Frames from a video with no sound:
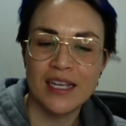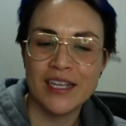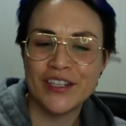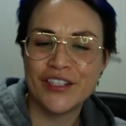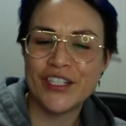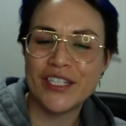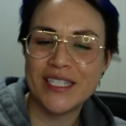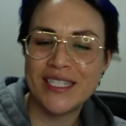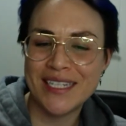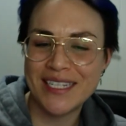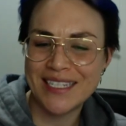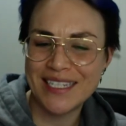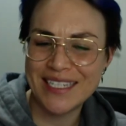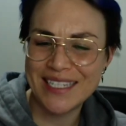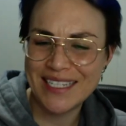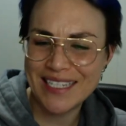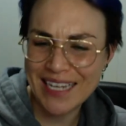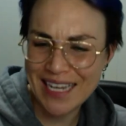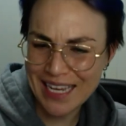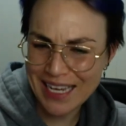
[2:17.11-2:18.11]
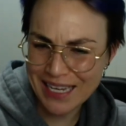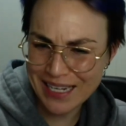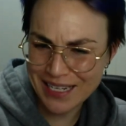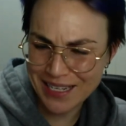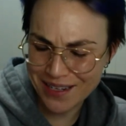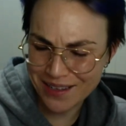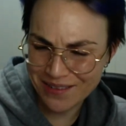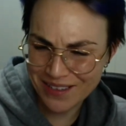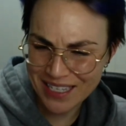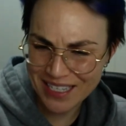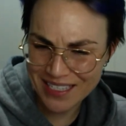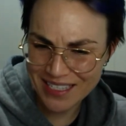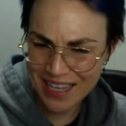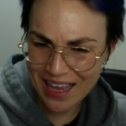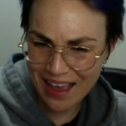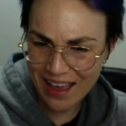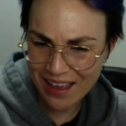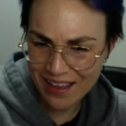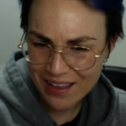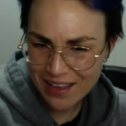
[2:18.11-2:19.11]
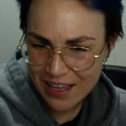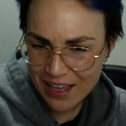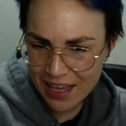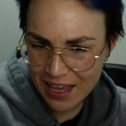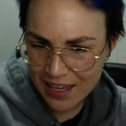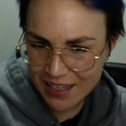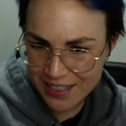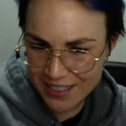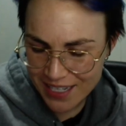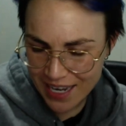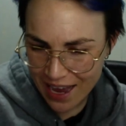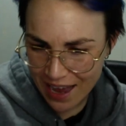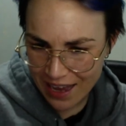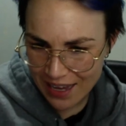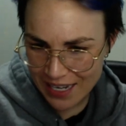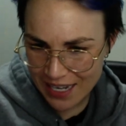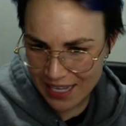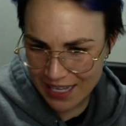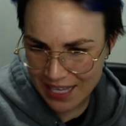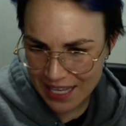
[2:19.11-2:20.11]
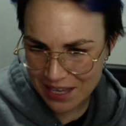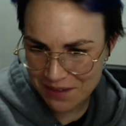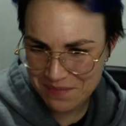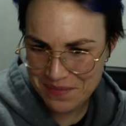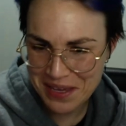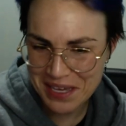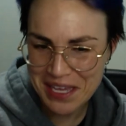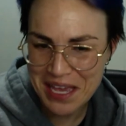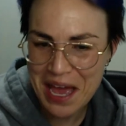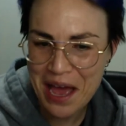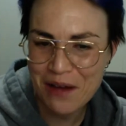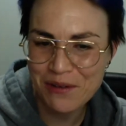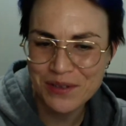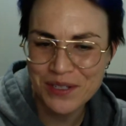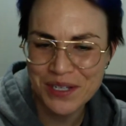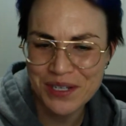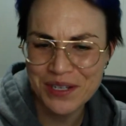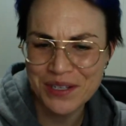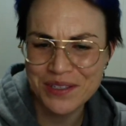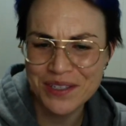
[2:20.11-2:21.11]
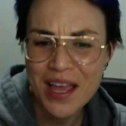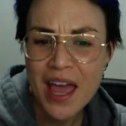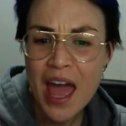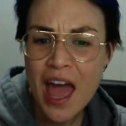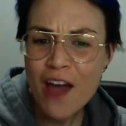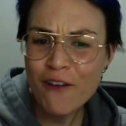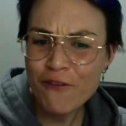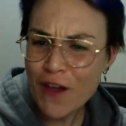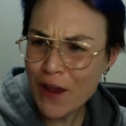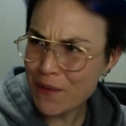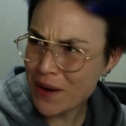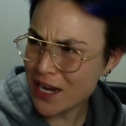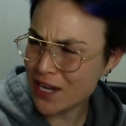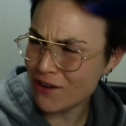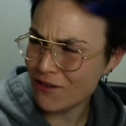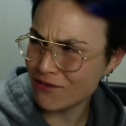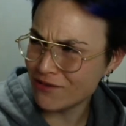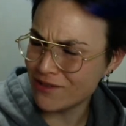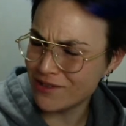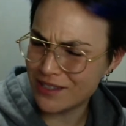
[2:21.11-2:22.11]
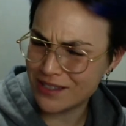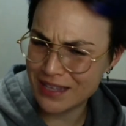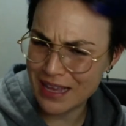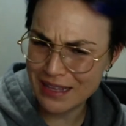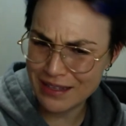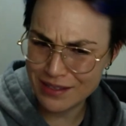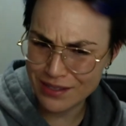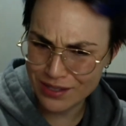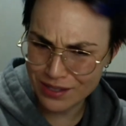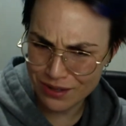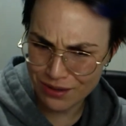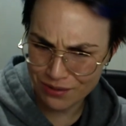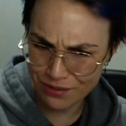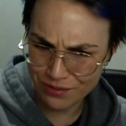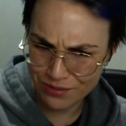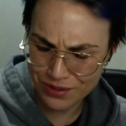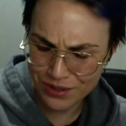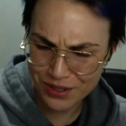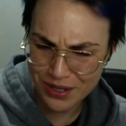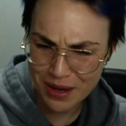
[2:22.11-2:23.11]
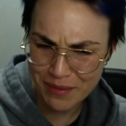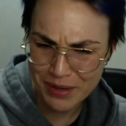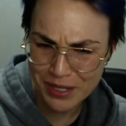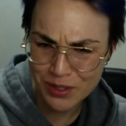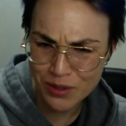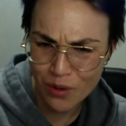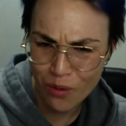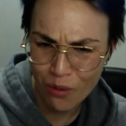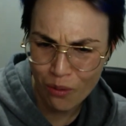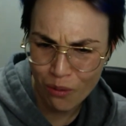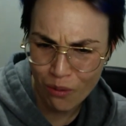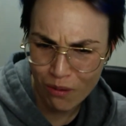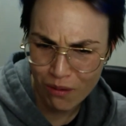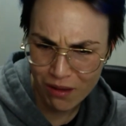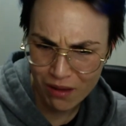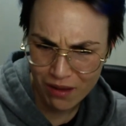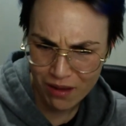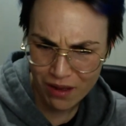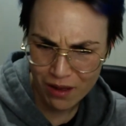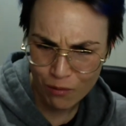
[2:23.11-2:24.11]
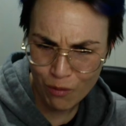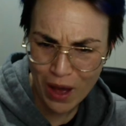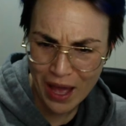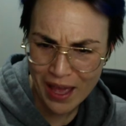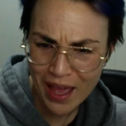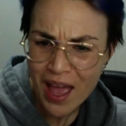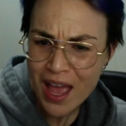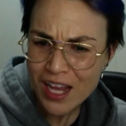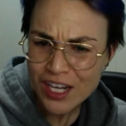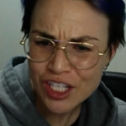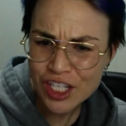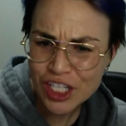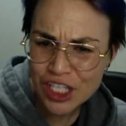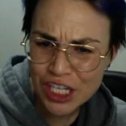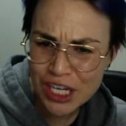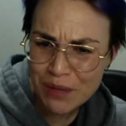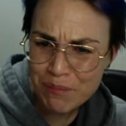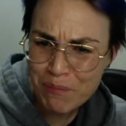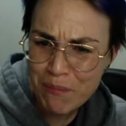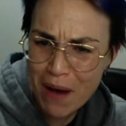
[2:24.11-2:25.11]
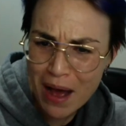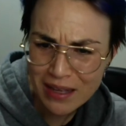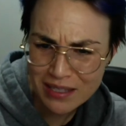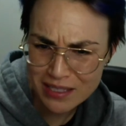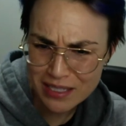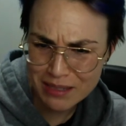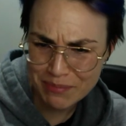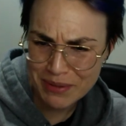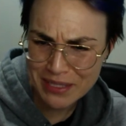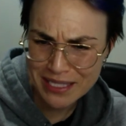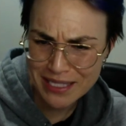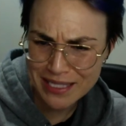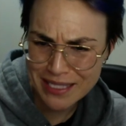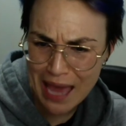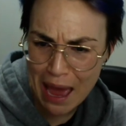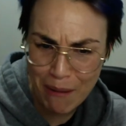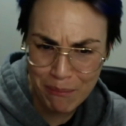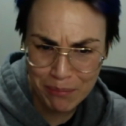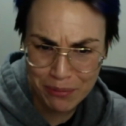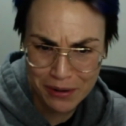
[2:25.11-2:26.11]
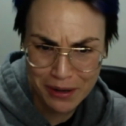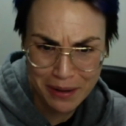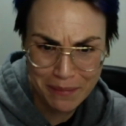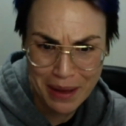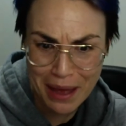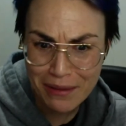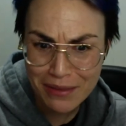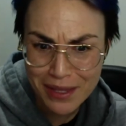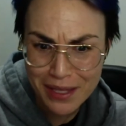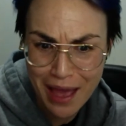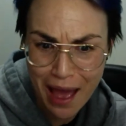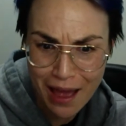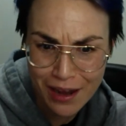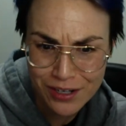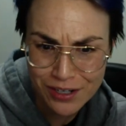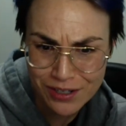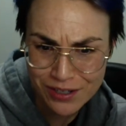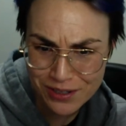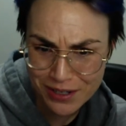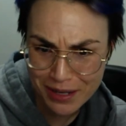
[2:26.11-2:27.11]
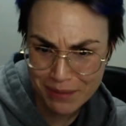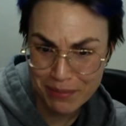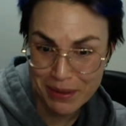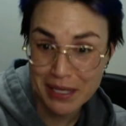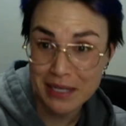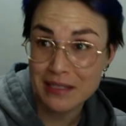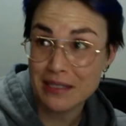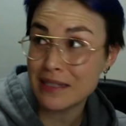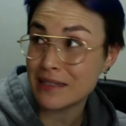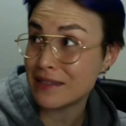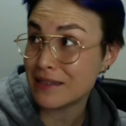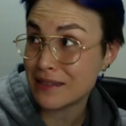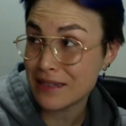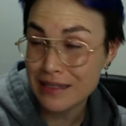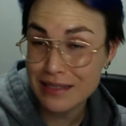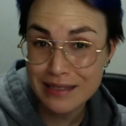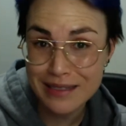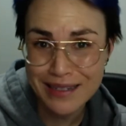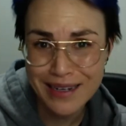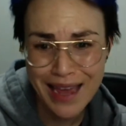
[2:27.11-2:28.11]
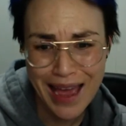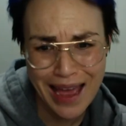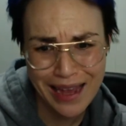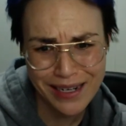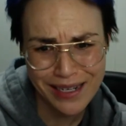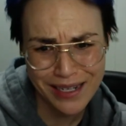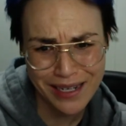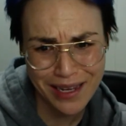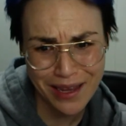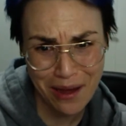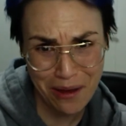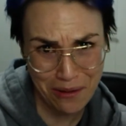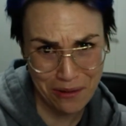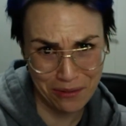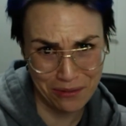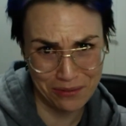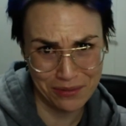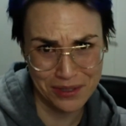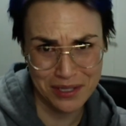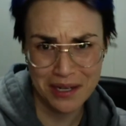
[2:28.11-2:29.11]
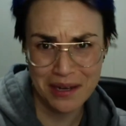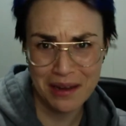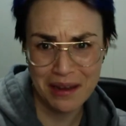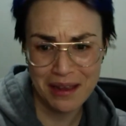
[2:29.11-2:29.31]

"She did indeed, Louisa. I could hardly keep my countenance. Very nonsensical to come at all. Why, she must be scampering about the country because her sister had a cold.